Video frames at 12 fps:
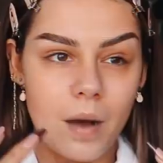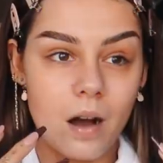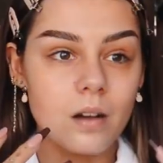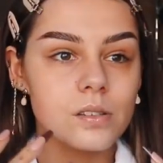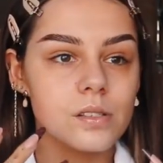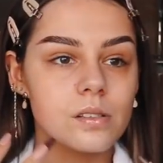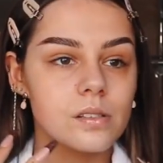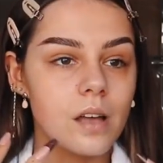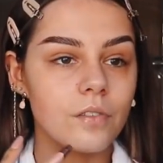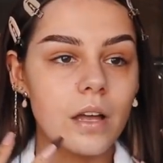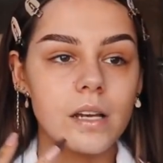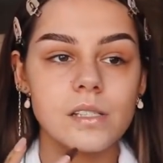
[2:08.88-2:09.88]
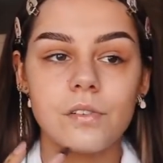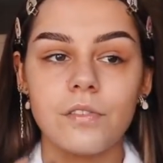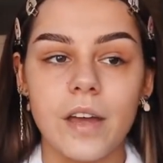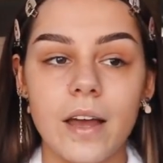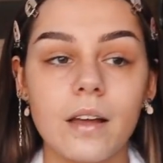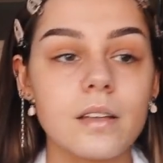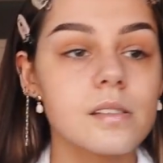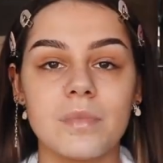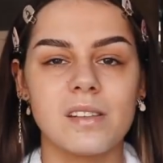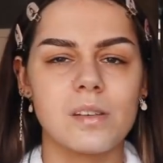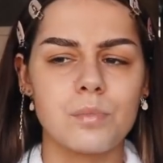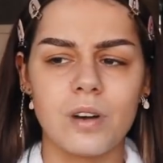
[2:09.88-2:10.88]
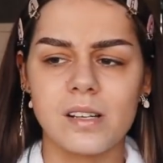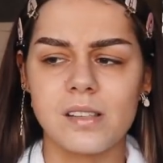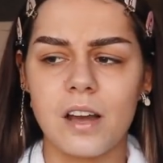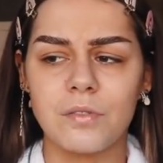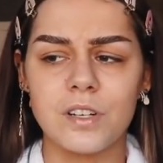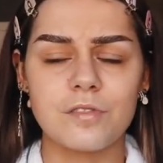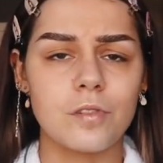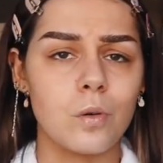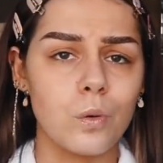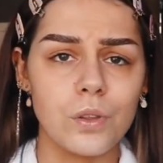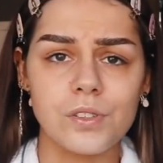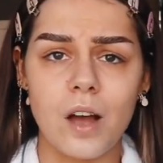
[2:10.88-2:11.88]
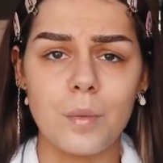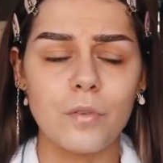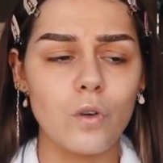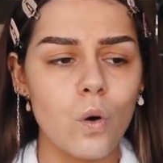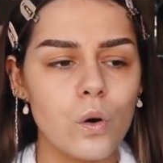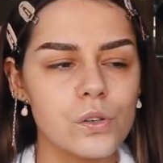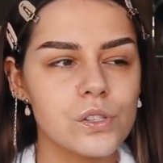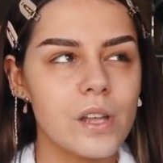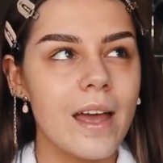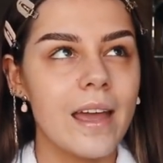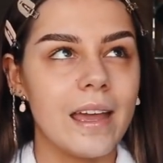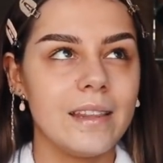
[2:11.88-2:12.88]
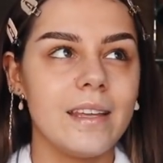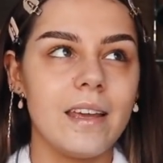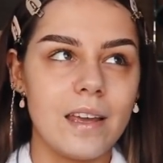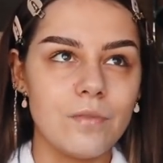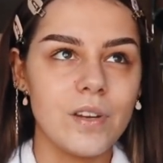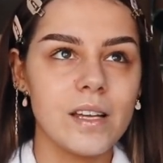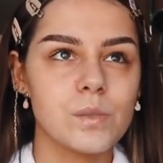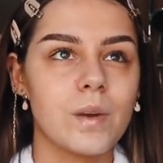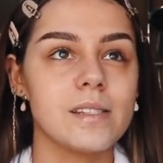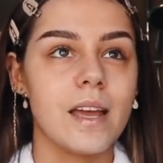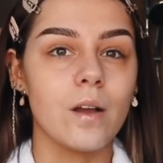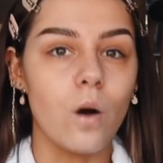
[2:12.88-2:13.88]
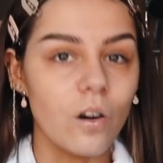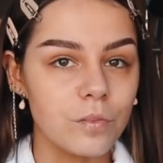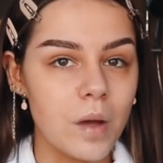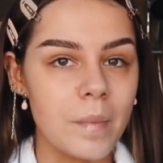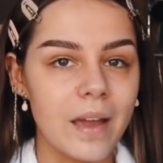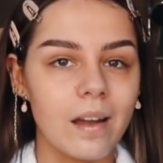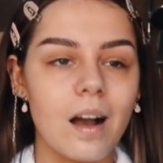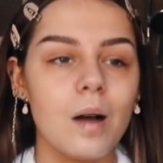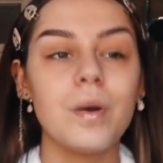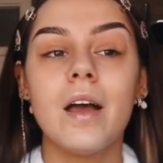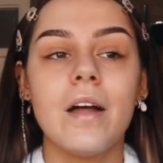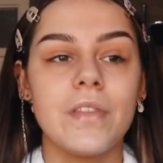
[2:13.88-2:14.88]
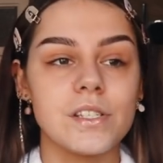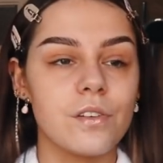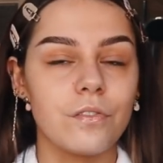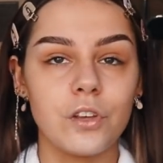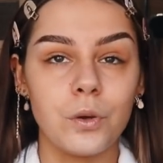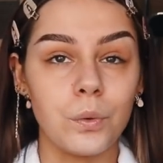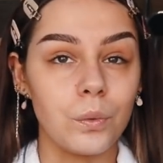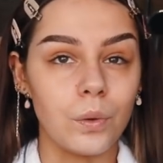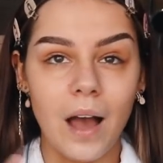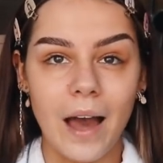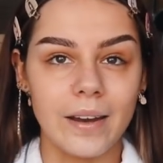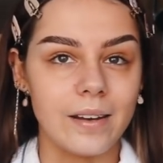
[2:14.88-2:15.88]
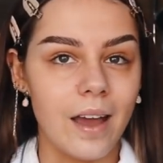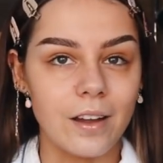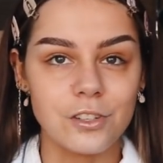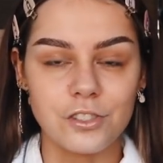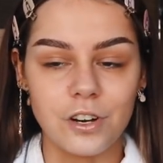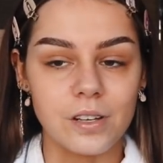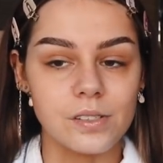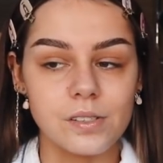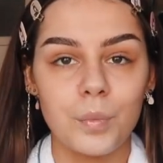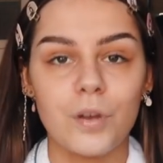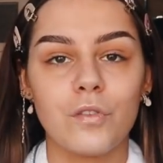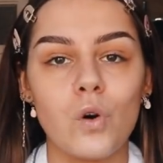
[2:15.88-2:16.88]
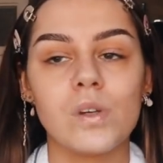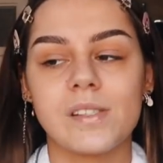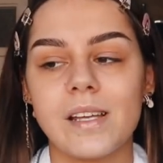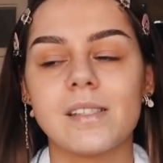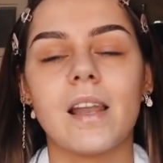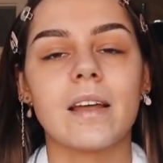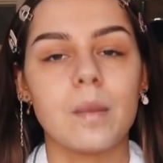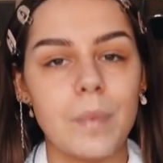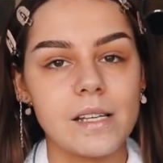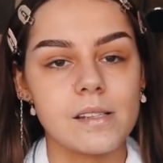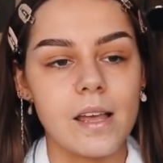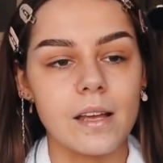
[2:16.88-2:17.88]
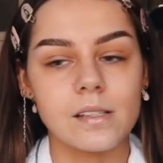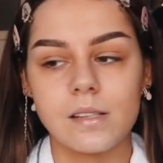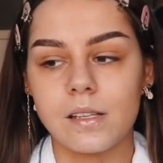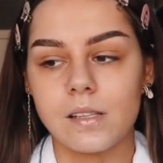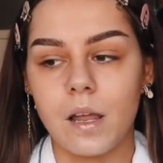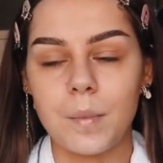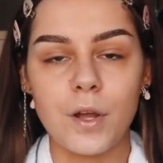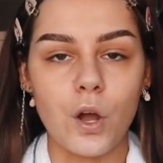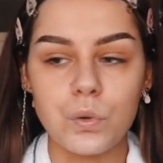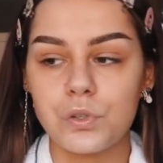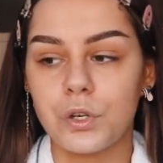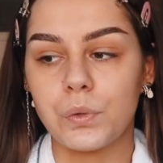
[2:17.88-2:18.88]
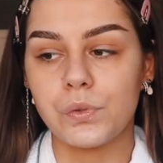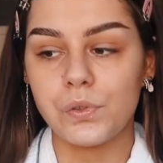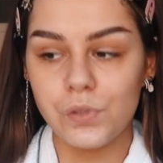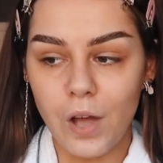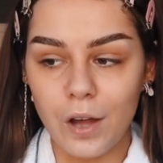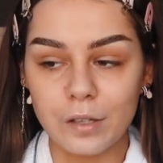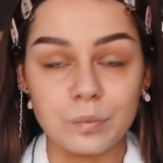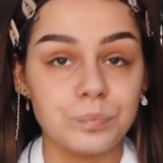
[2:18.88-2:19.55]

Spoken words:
marks and stuff that I need to fix. These are products that I reach for all the time. Of course, in the evenings when I take off my makeup, there's a few added extras, but of course, these are like the basics. These are like my go-tos, so.